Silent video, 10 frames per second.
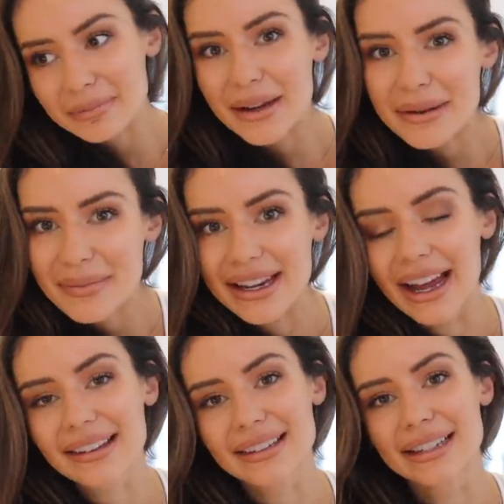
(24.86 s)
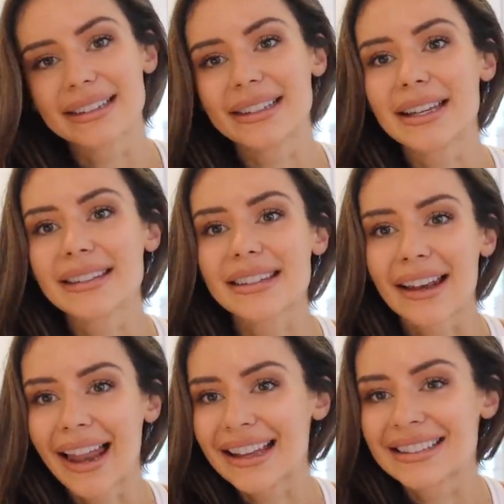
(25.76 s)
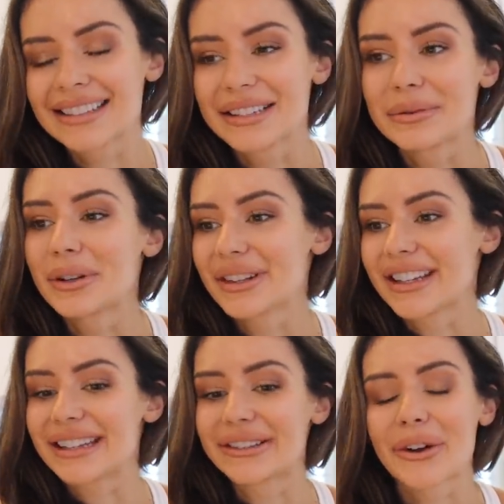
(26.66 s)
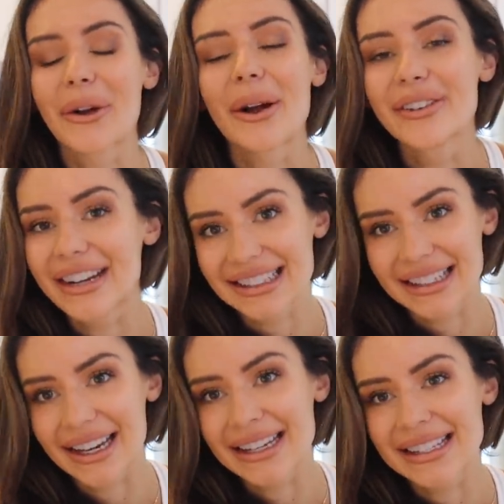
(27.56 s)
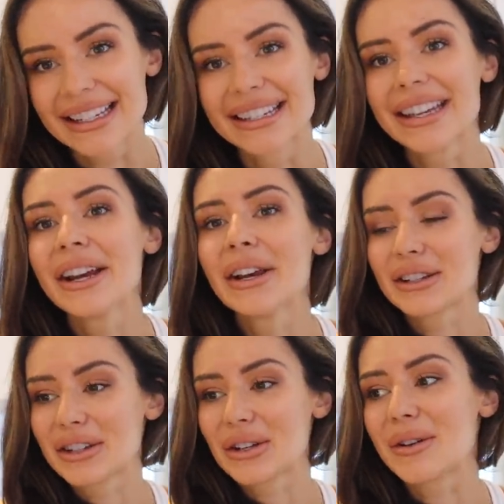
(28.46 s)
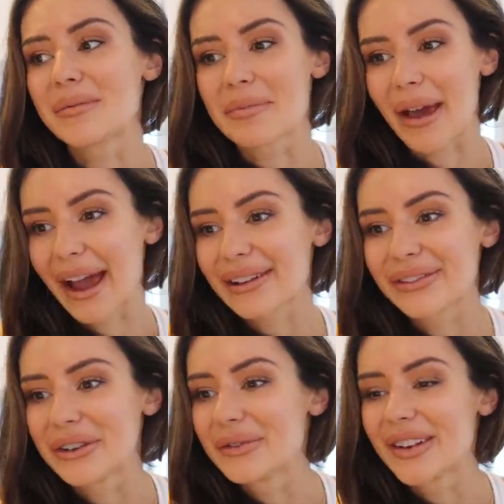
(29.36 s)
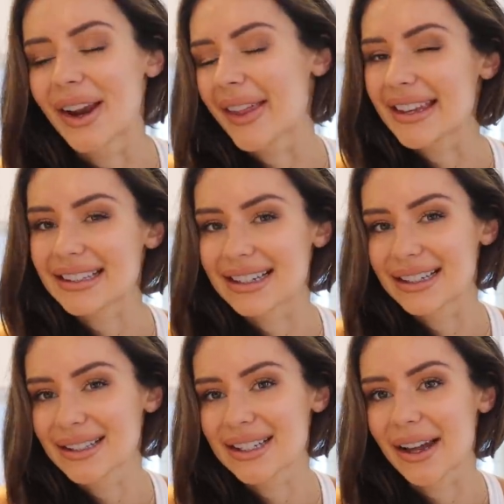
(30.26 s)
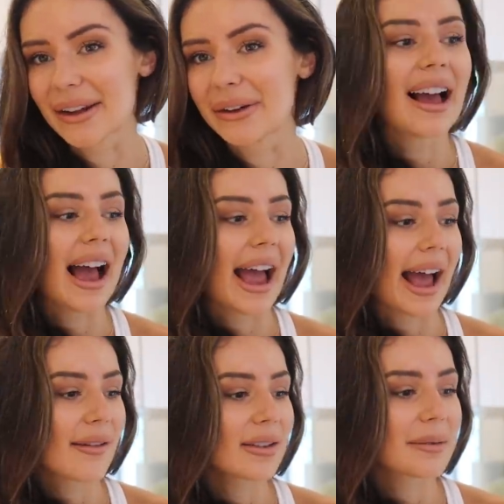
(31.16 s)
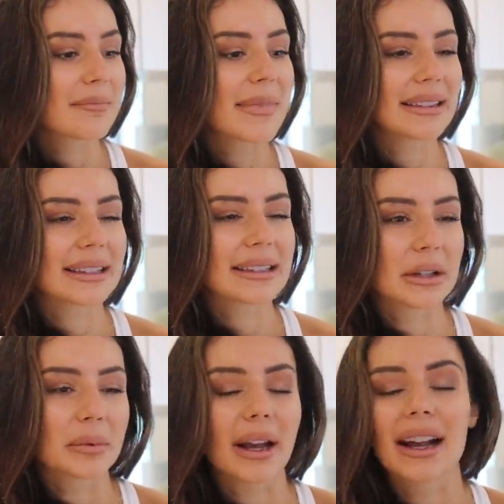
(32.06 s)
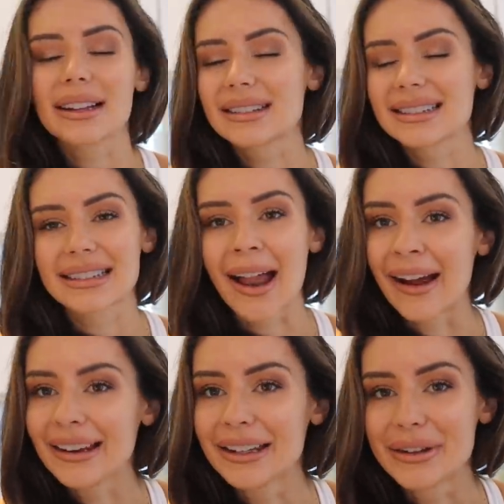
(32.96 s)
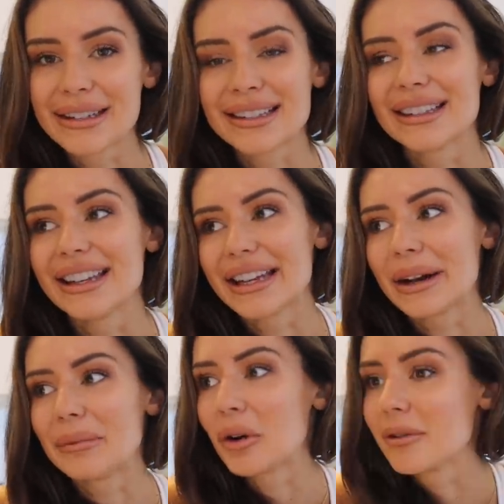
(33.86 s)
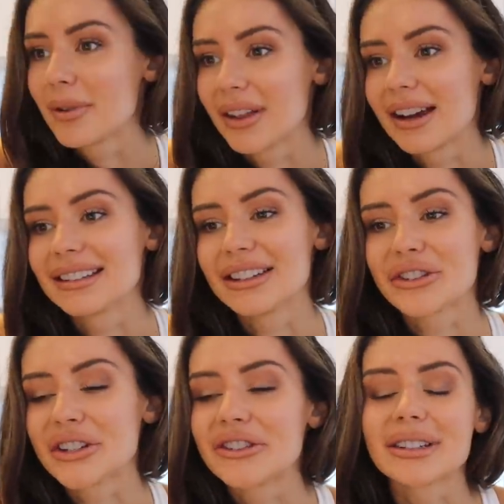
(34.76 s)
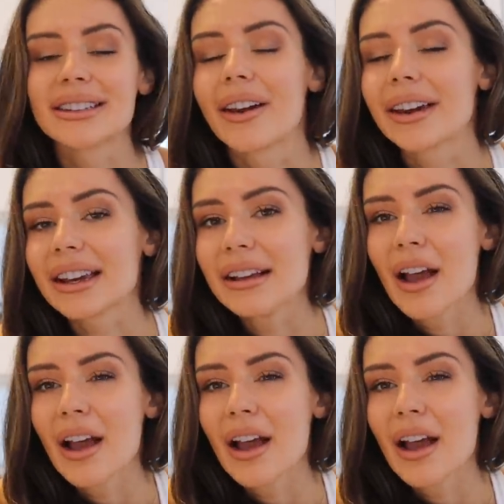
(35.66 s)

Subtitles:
been a minute, hasn't it, since I last did one of these, so I'm really excited to be back filming like this kind of style. I have like mixed things up slightly recently, and what I mean by that is literally just like